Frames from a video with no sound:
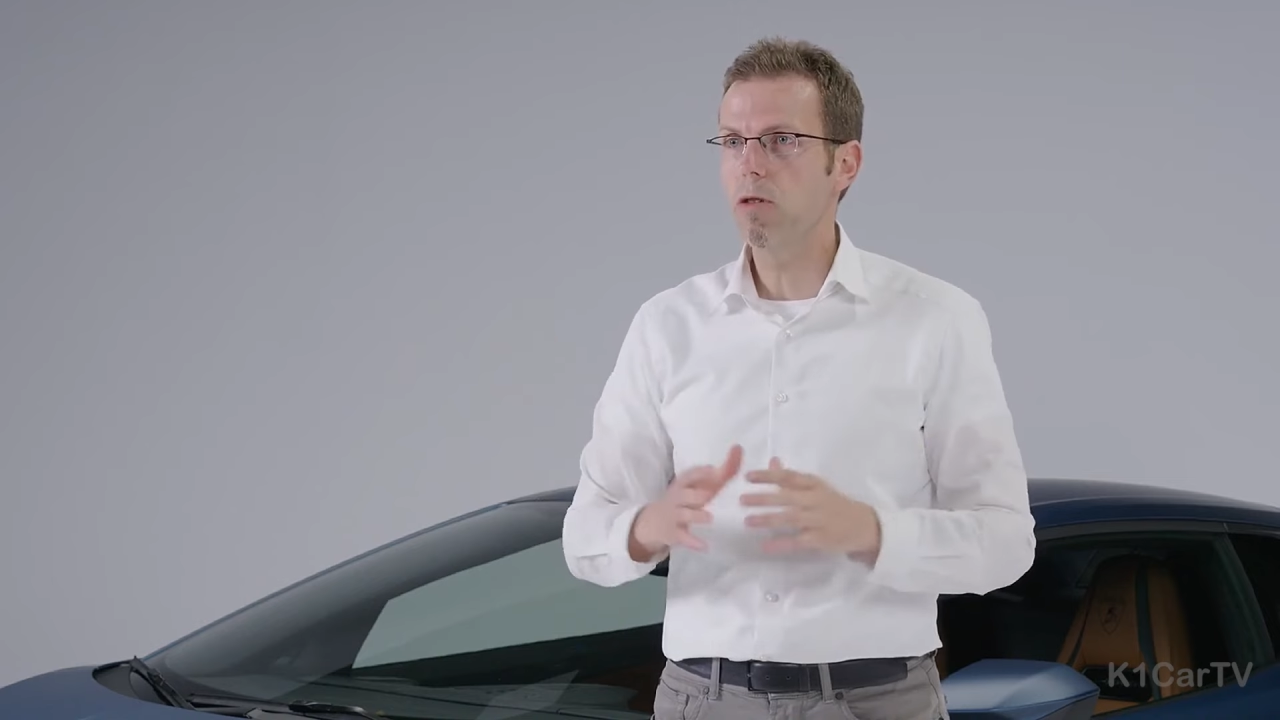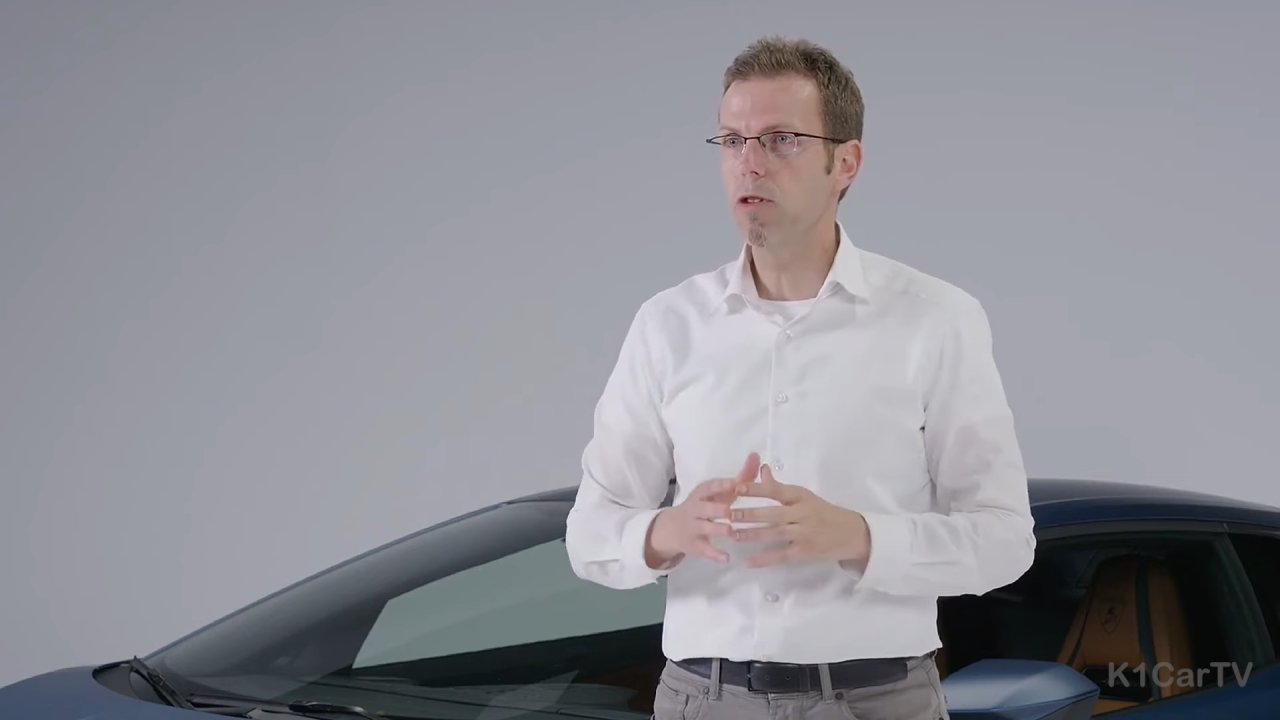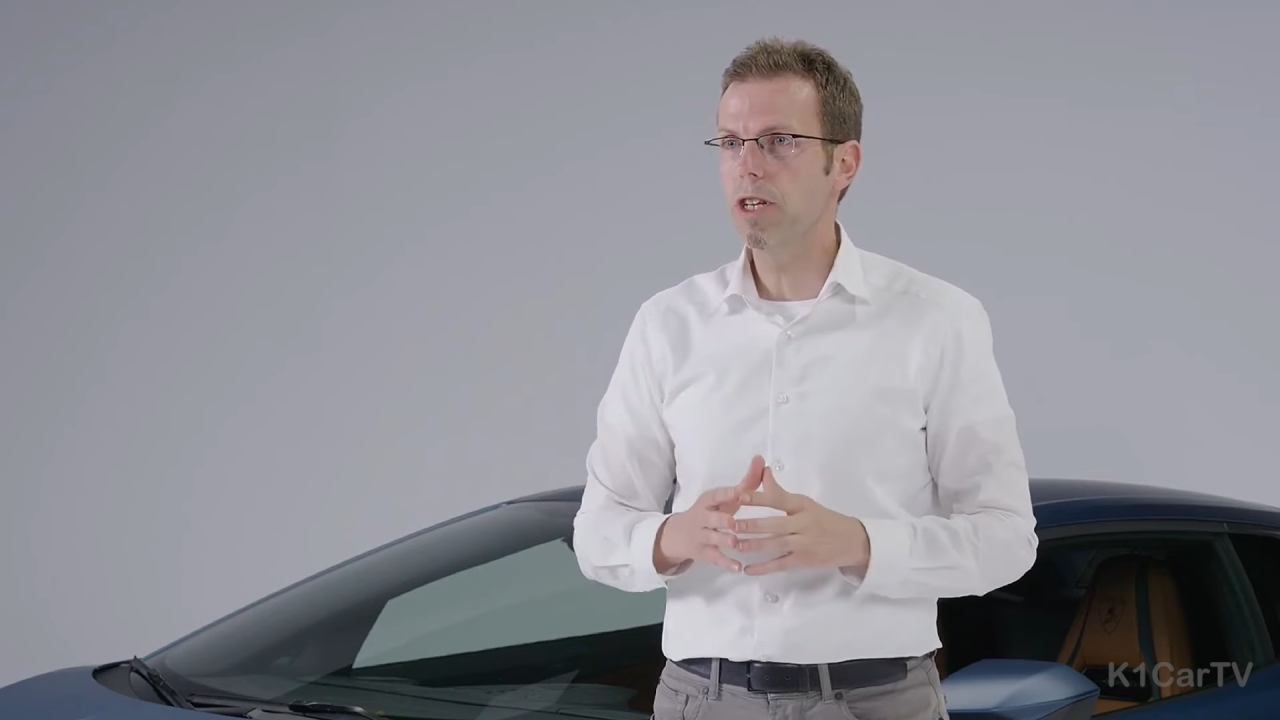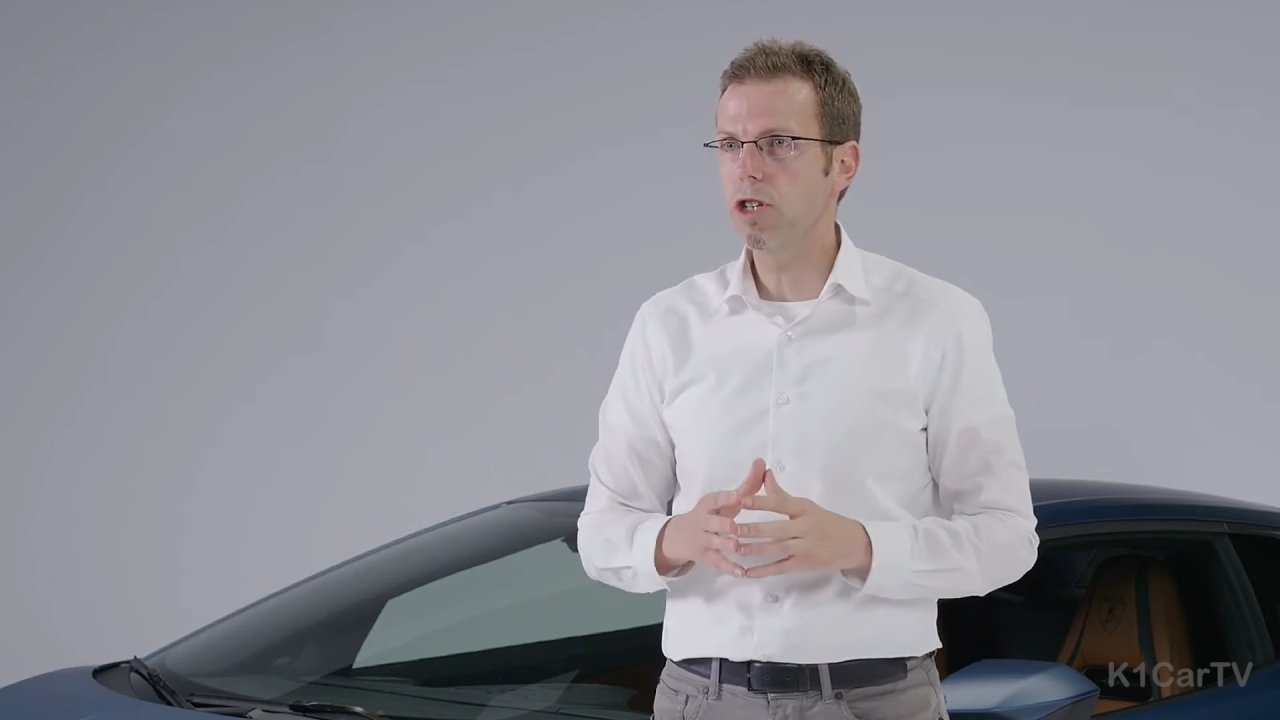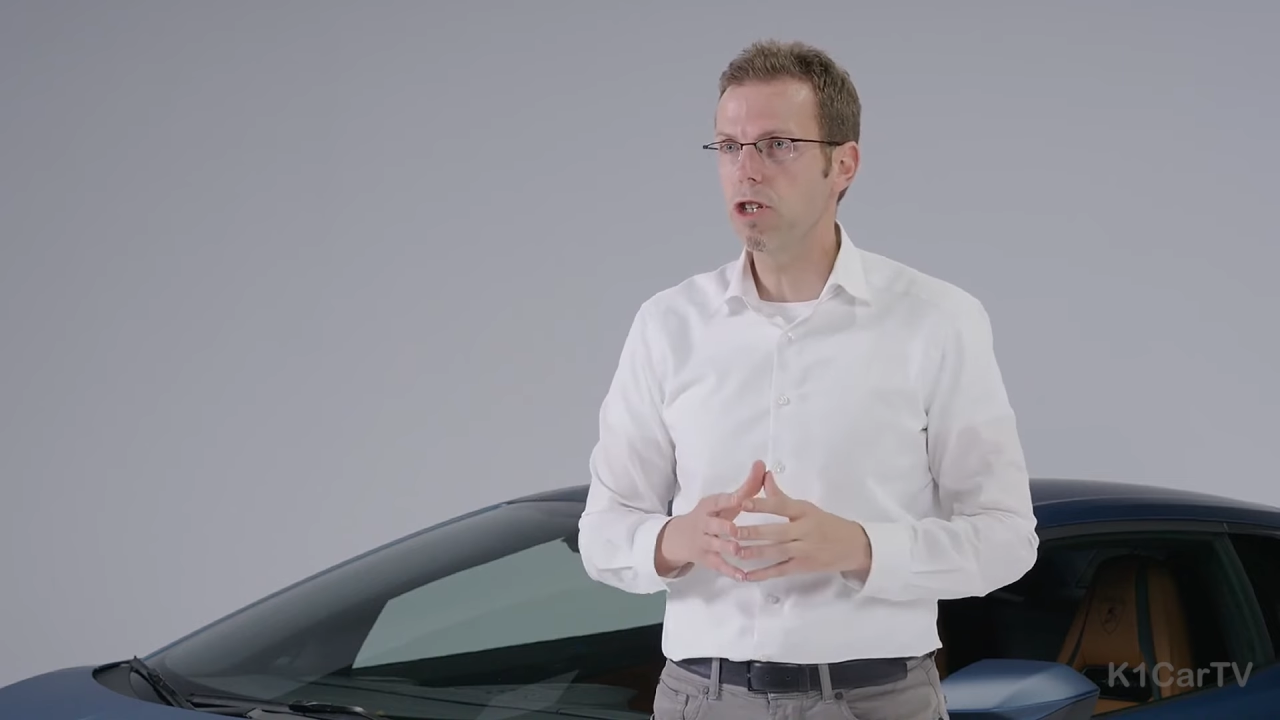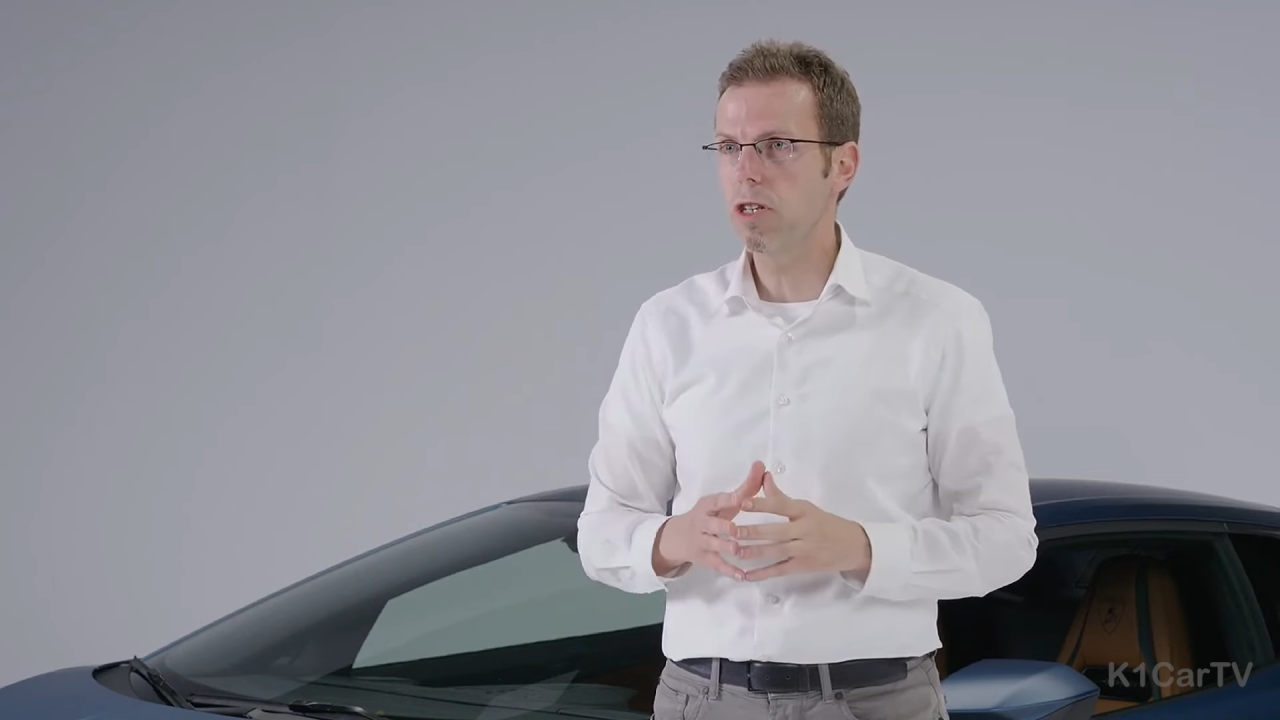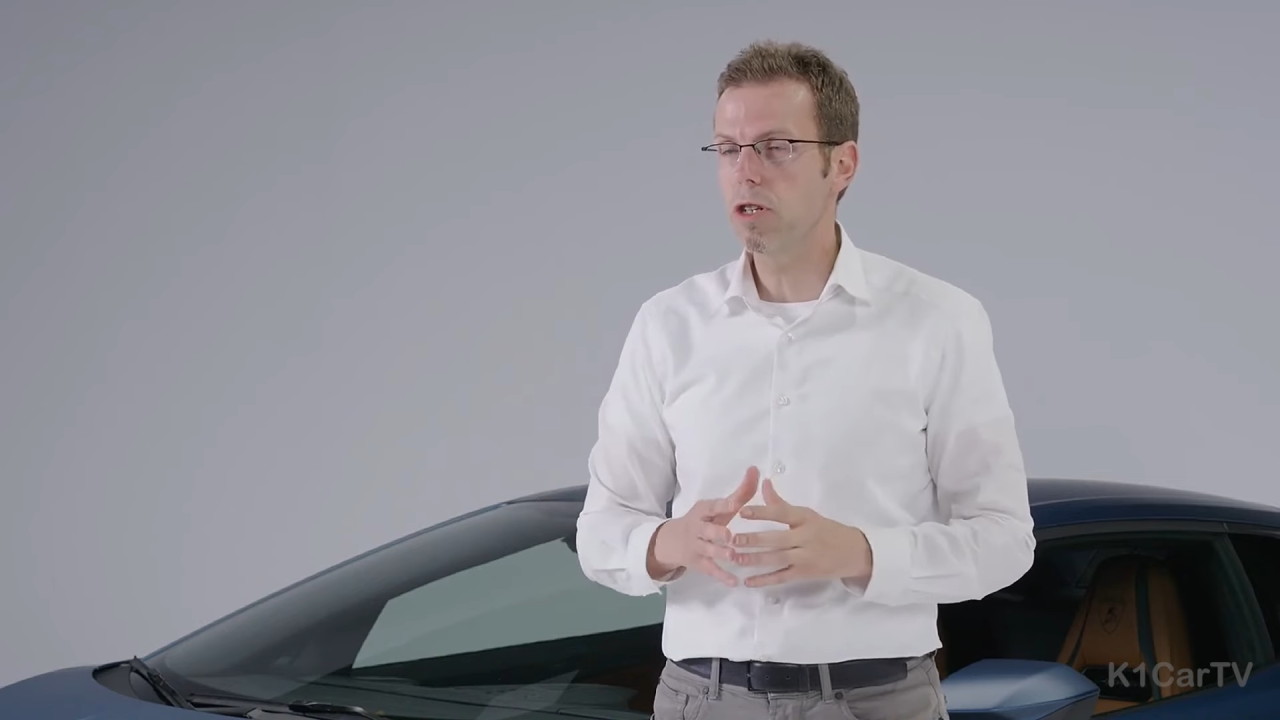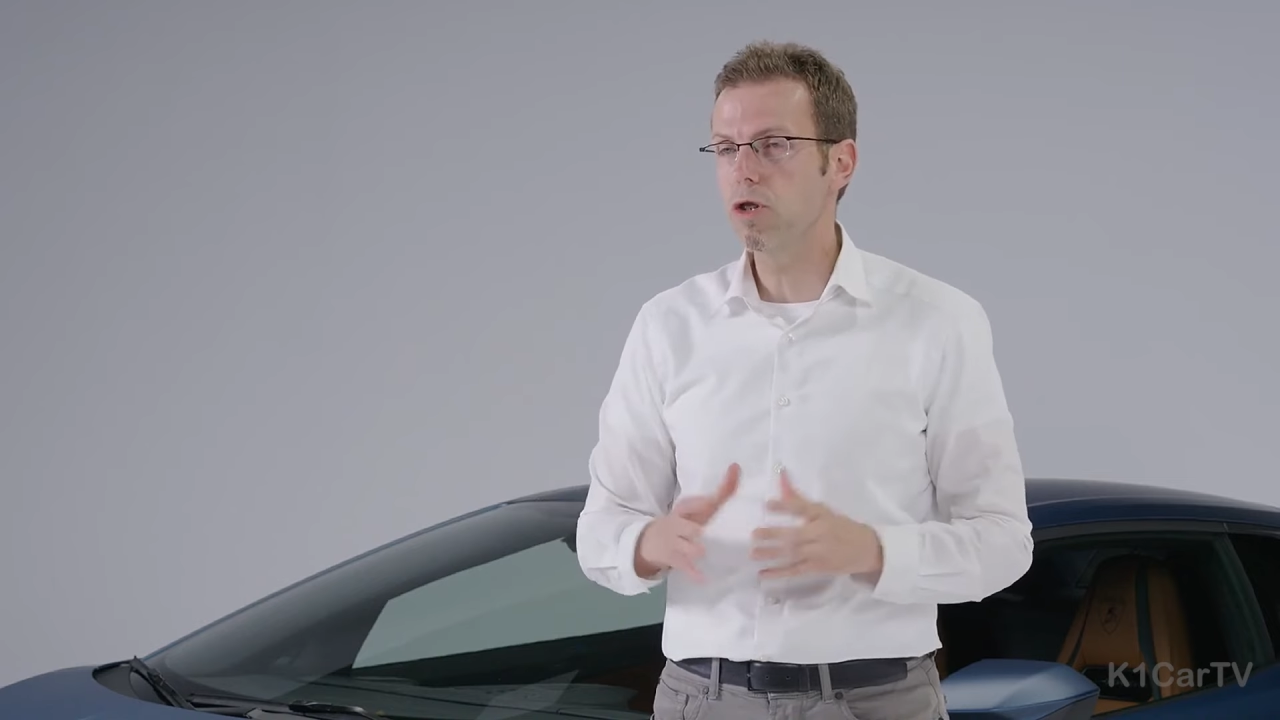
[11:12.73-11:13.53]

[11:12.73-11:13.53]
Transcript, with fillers: condition